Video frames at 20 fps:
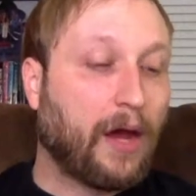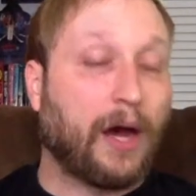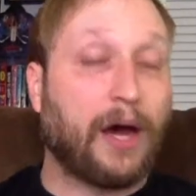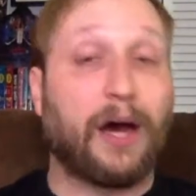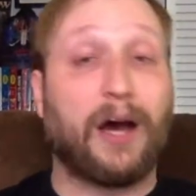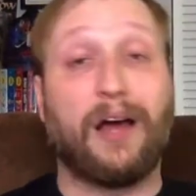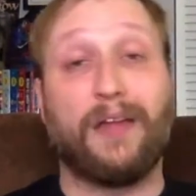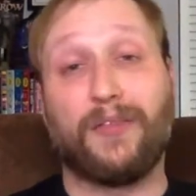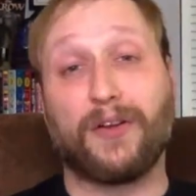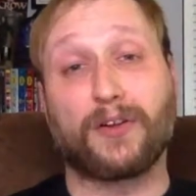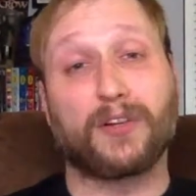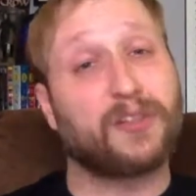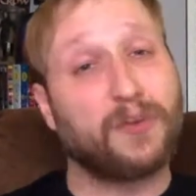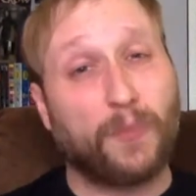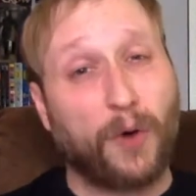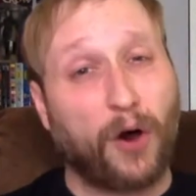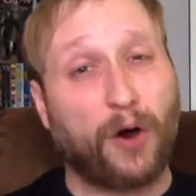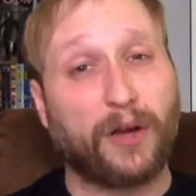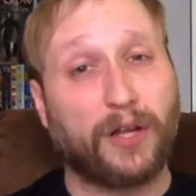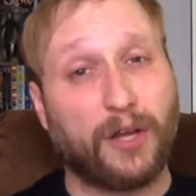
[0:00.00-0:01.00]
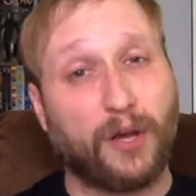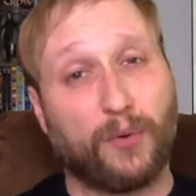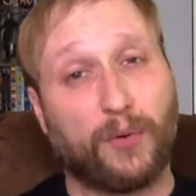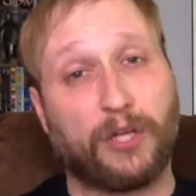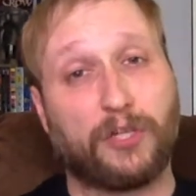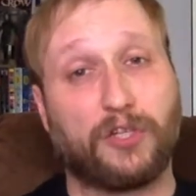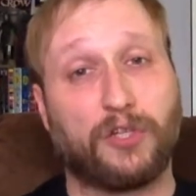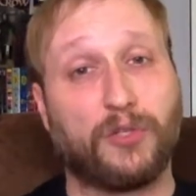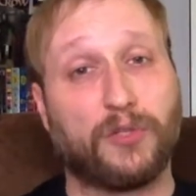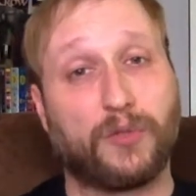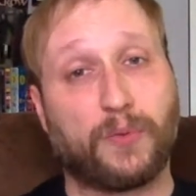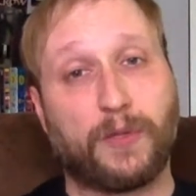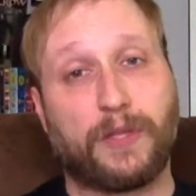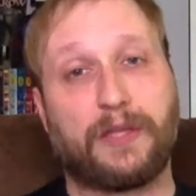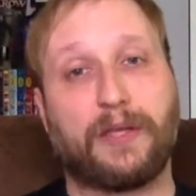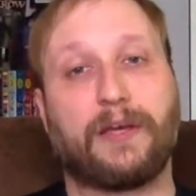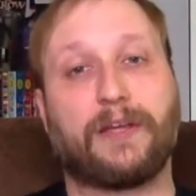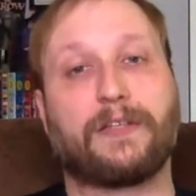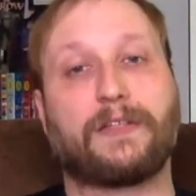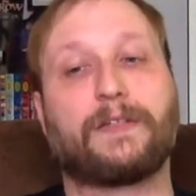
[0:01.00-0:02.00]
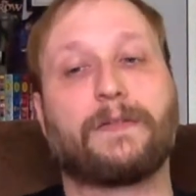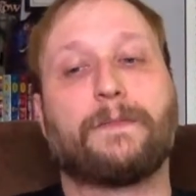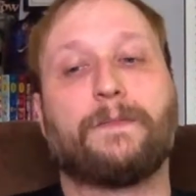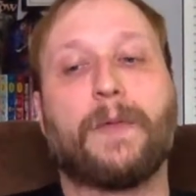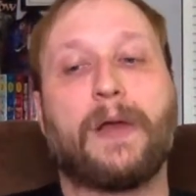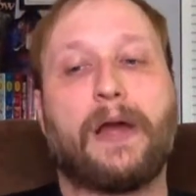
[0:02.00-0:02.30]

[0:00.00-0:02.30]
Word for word: Uh, there are some audio issues with this.